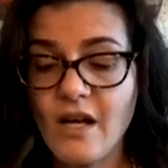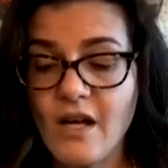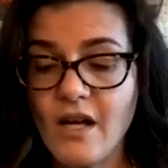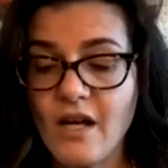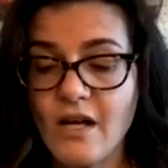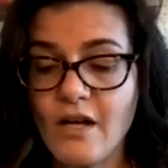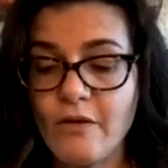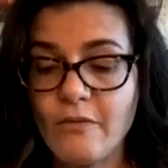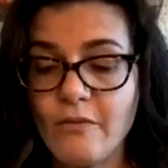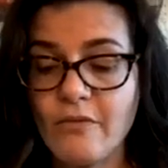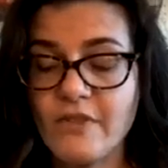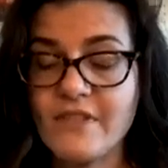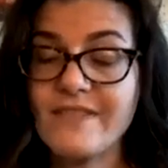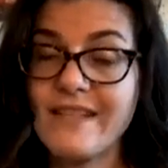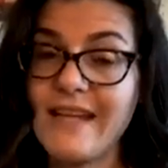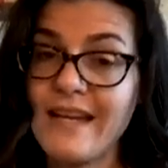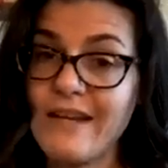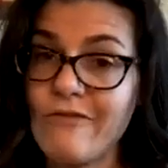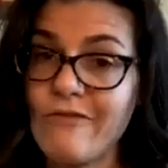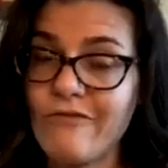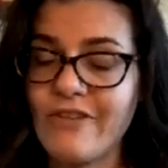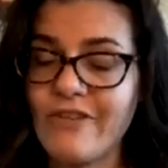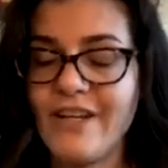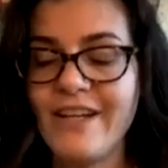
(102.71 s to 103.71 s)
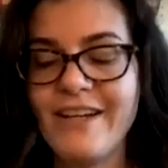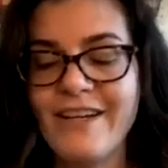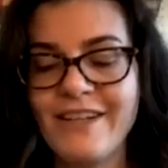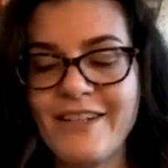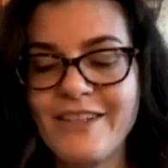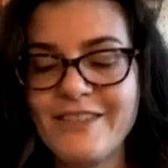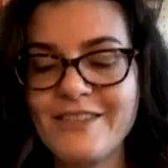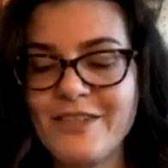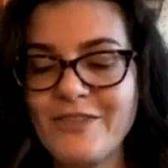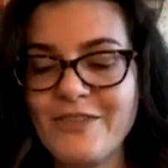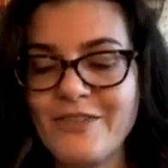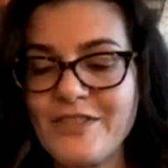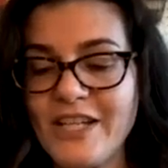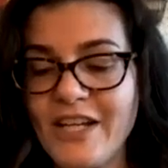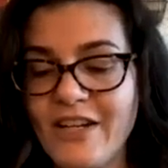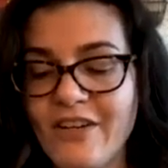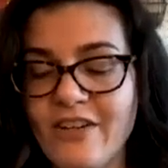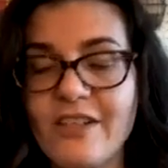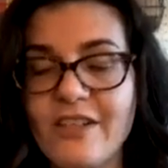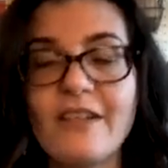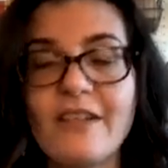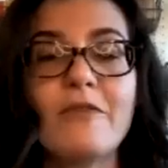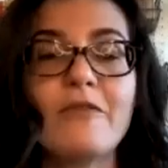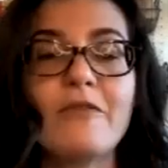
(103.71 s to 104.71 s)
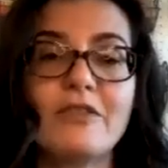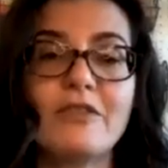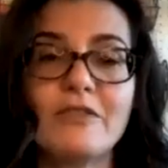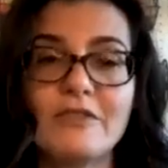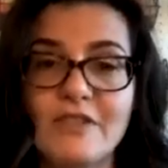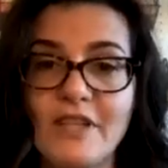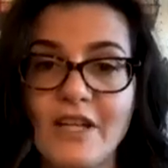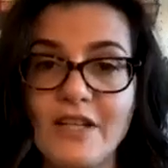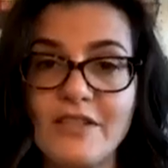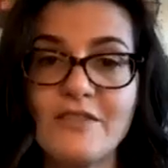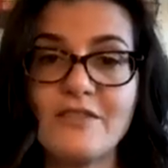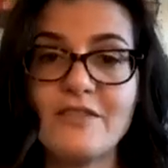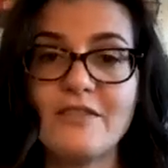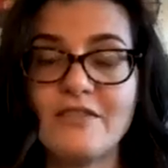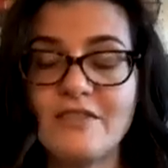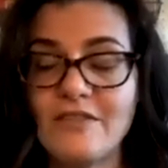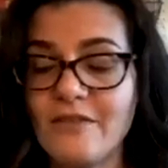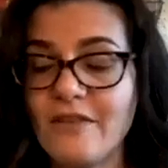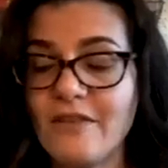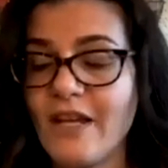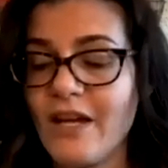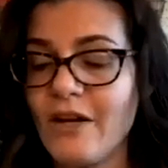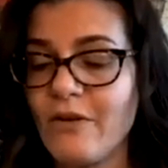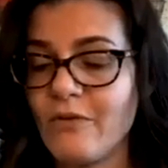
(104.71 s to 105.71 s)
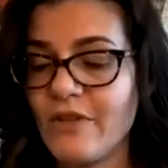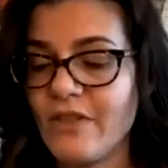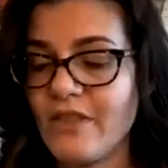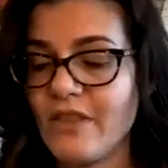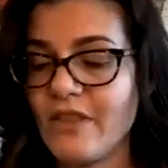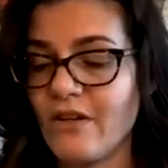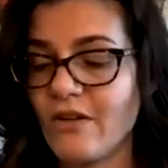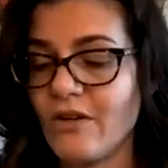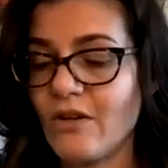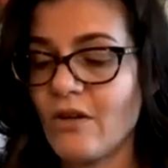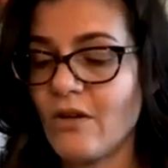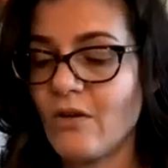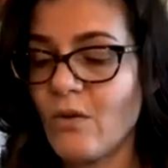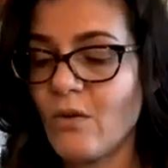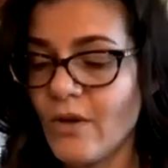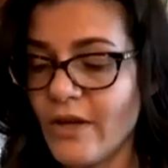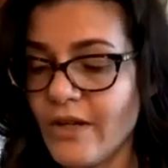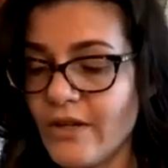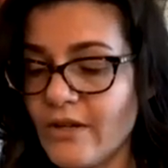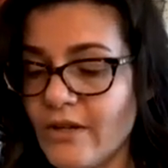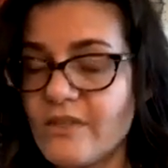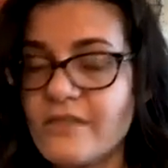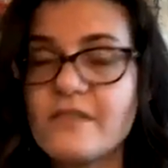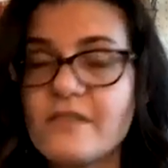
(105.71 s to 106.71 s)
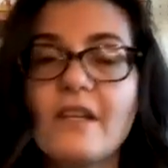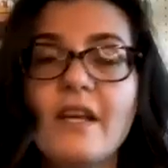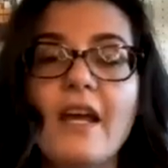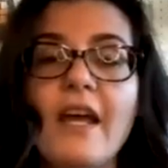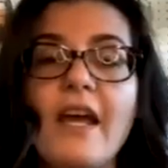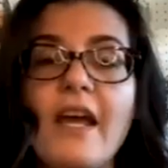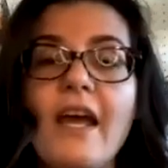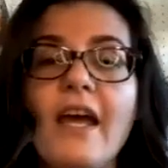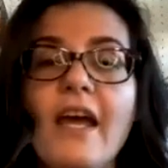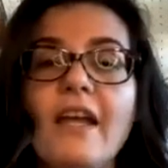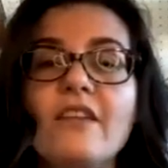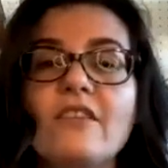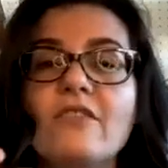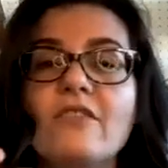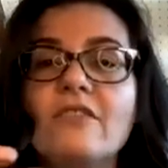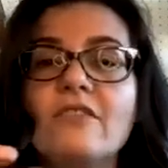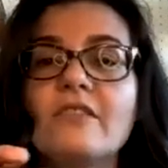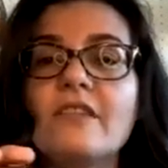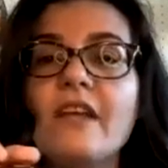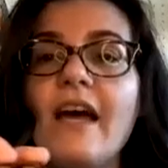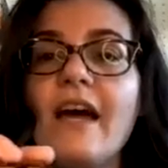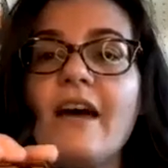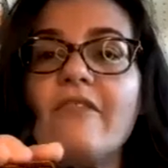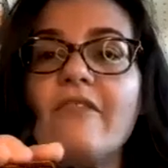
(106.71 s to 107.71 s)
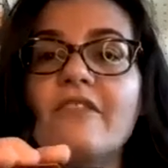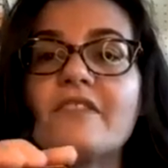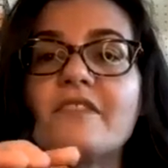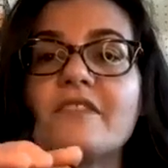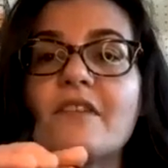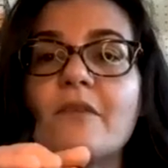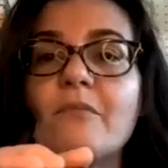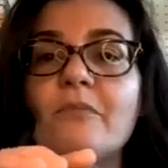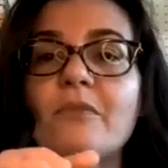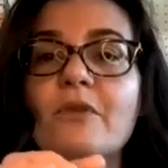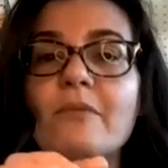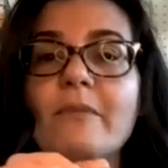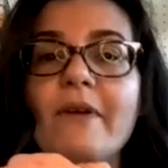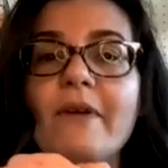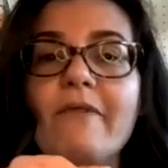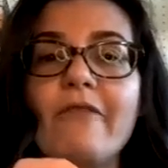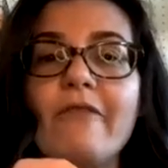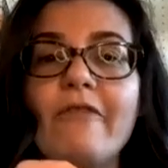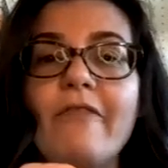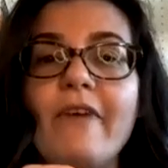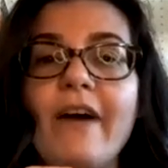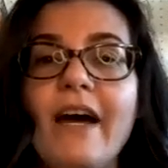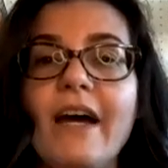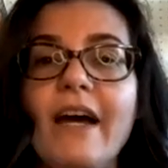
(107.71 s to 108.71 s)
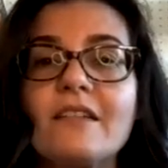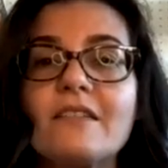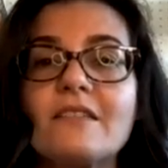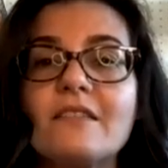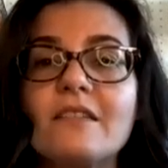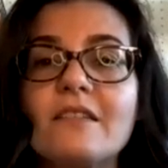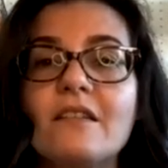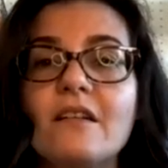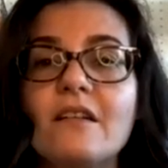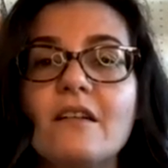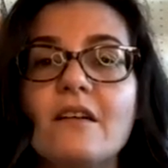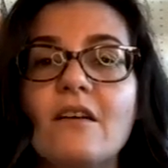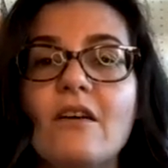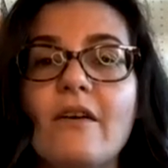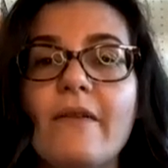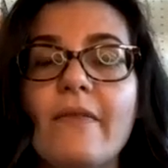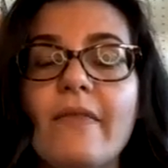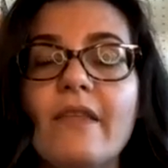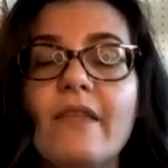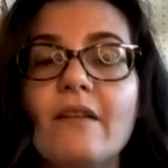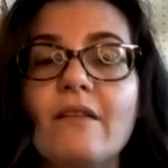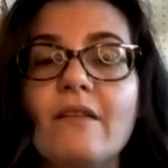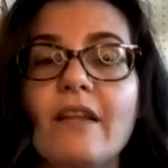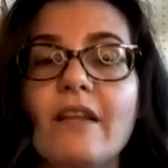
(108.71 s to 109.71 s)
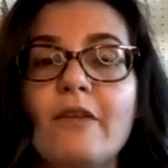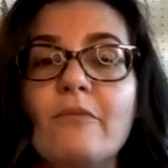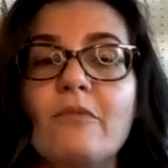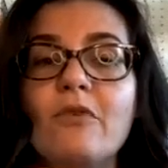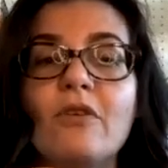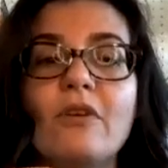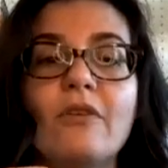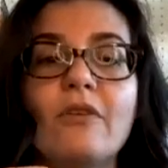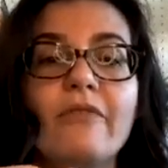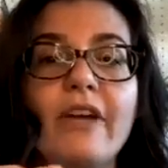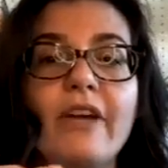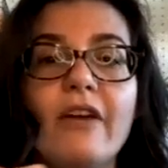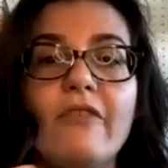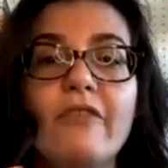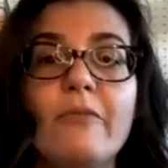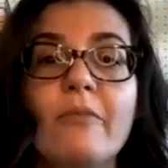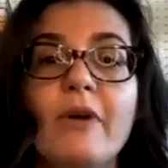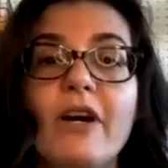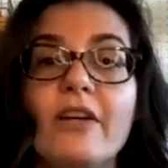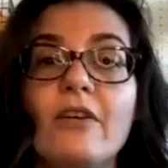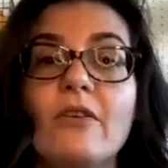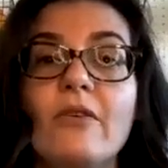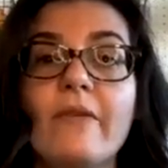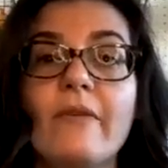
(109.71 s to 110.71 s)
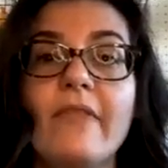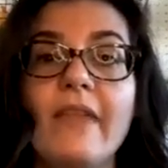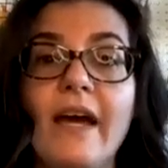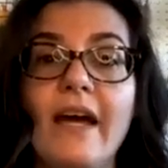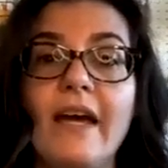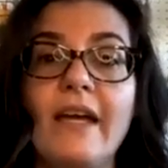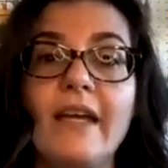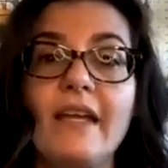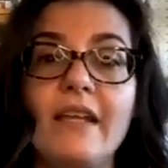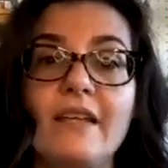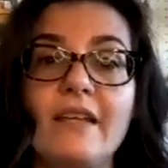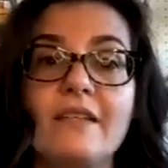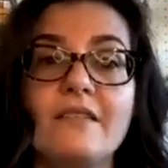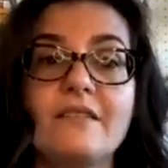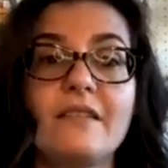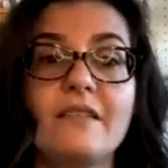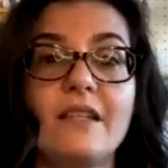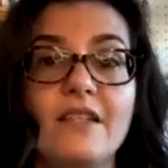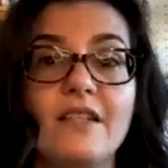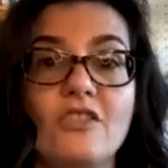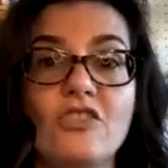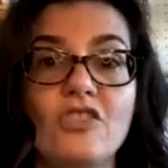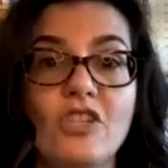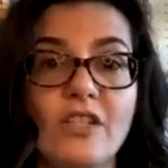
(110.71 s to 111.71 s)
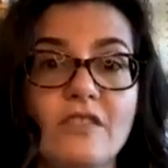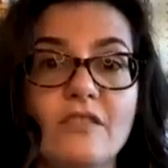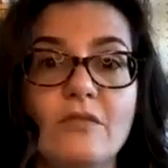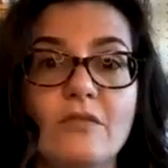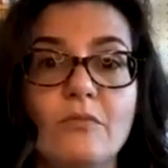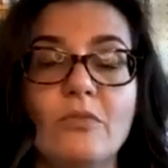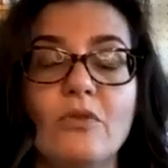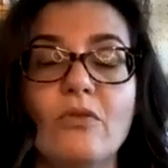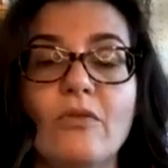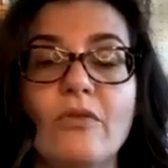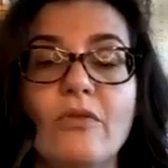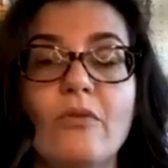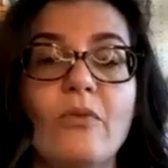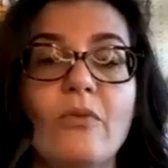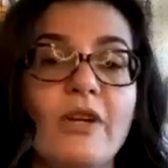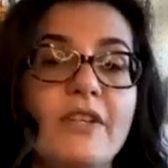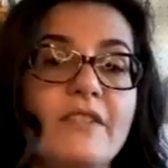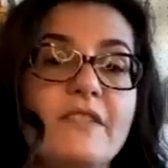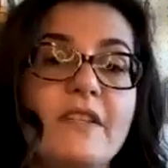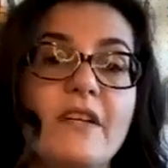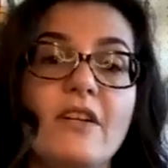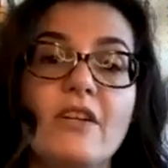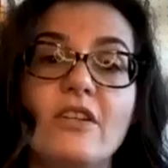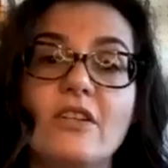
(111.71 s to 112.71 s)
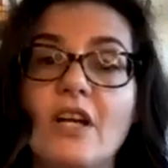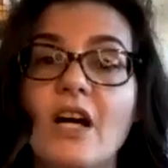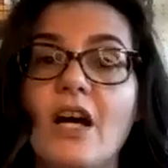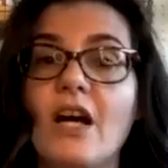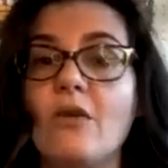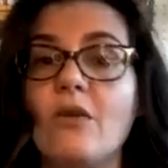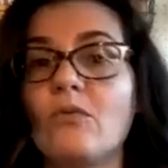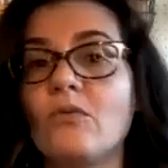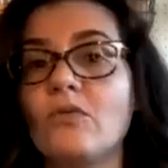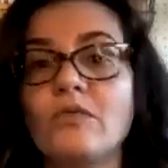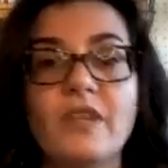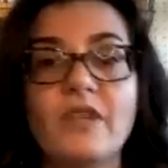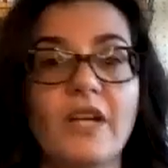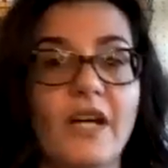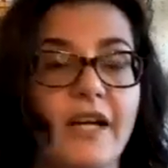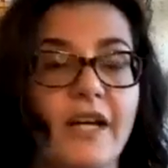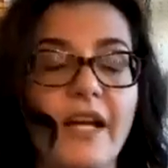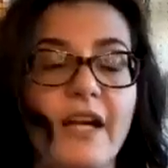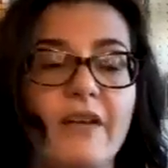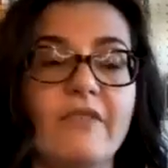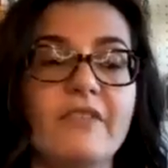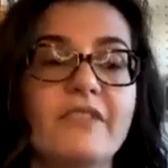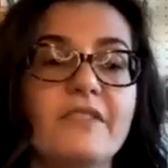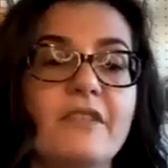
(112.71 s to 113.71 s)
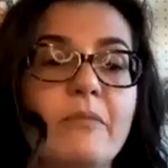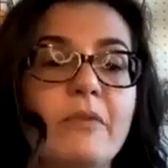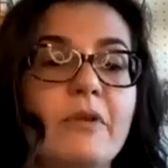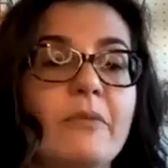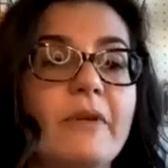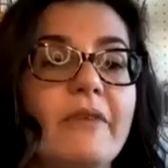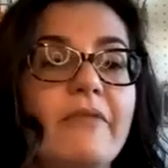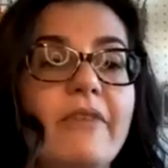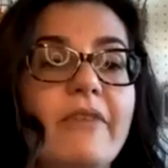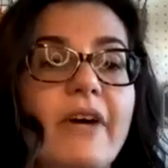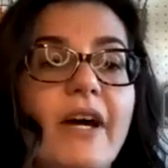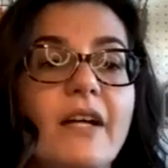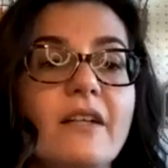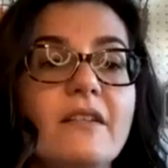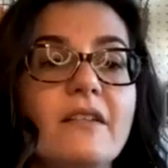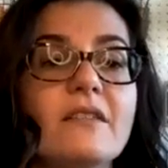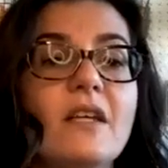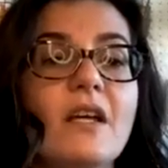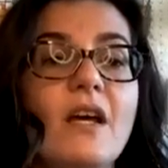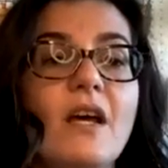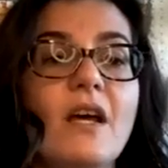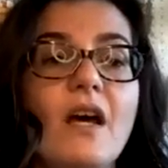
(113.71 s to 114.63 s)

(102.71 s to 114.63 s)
doTERRA does do that with their oils, and you'll have a supplement fact on the label of every bottle that is ingestible. The ones that are not will not have a supplement fact.